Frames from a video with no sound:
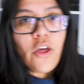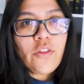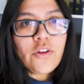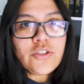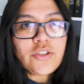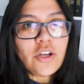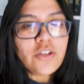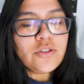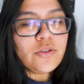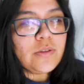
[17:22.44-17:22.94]

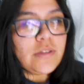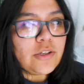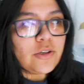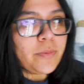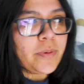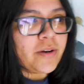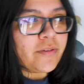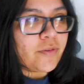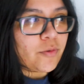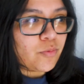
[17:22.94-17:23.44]
There's also a little
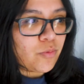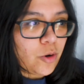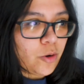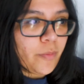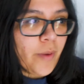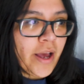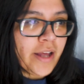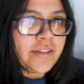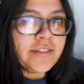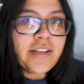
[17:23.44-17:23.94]
bit of a
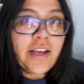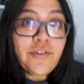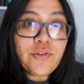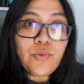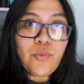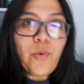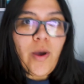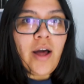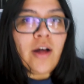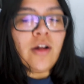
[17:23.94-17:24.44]
romance
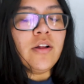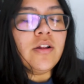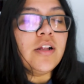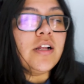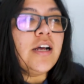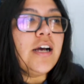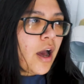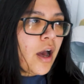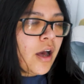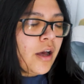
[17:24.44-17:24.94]
as well.
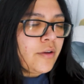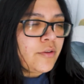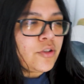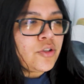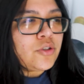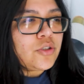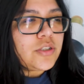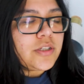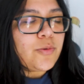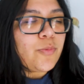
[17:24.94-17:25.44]

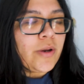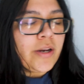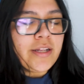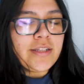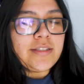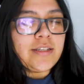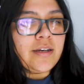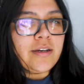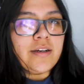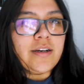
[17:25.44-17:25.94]
Usually when
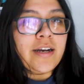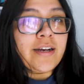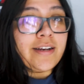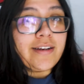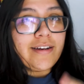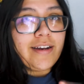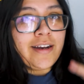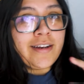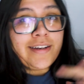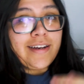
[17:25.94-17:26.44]
it's a
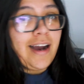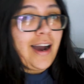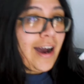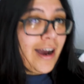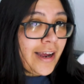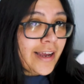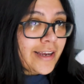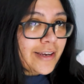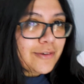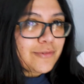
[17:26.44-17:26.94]

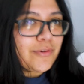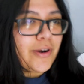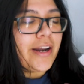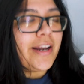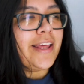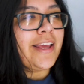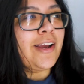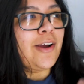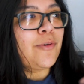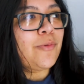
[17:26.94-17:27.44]
guy
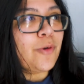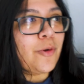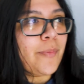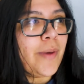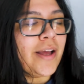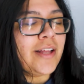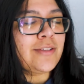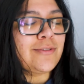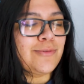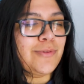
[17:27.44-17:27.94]
writing a
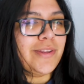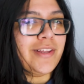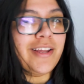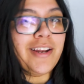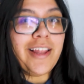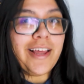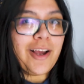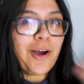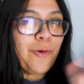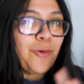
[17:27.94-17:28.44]
romance within
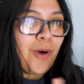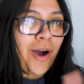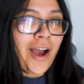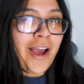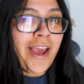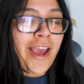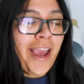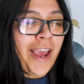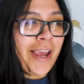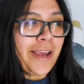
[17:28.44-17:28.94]
like a
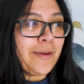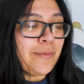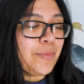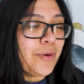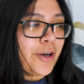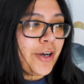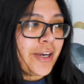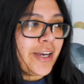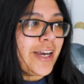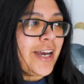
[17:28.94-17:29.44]
YA
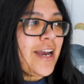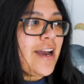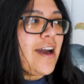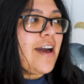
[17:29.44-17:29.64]
book,